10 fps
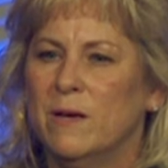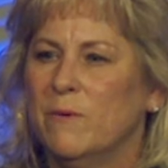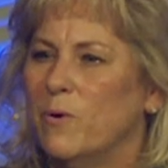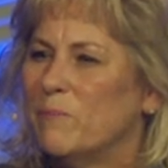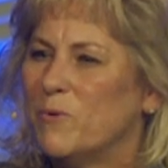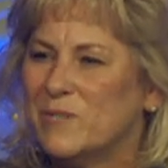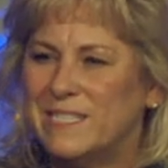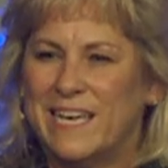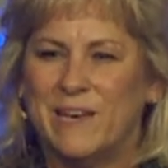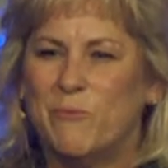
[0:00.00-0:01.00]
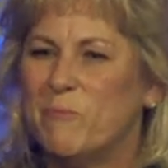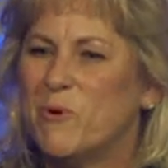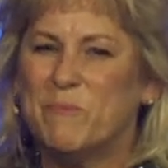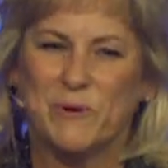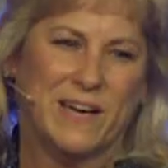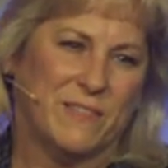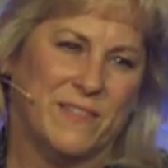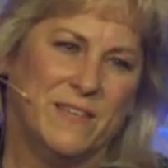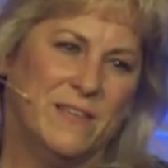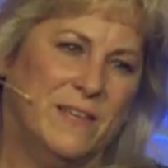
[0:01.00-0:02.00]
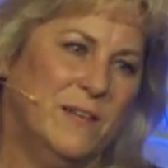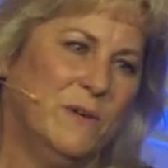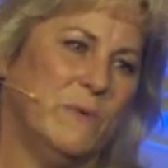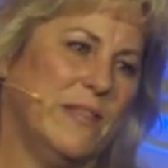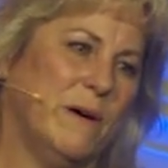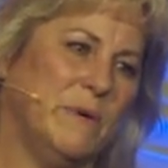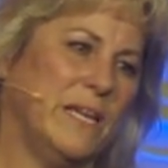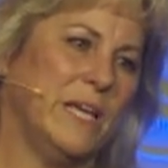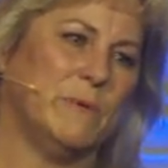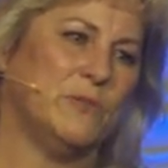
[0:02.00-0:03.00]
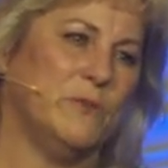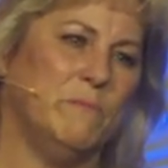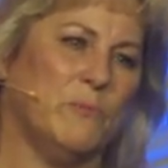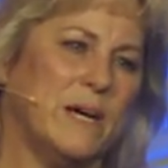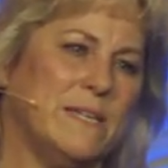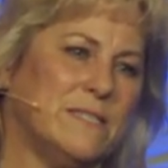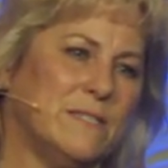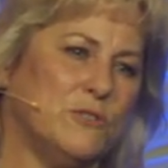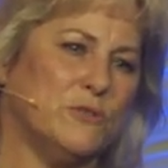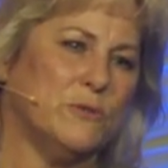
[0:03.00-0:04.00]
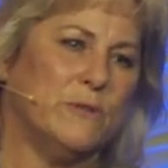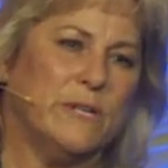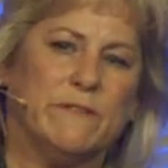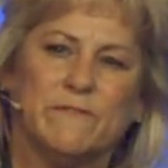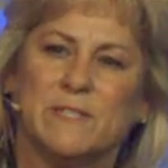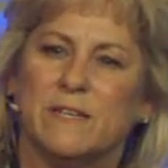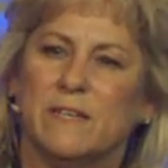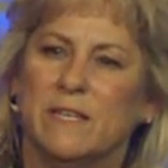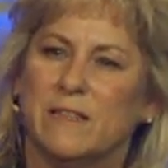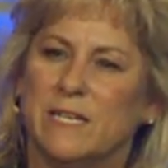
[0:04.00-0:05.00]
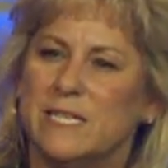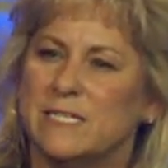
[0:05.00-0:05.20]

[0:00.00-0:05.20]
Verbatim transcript: one more day, one more breath without being able to embrace the true gift that He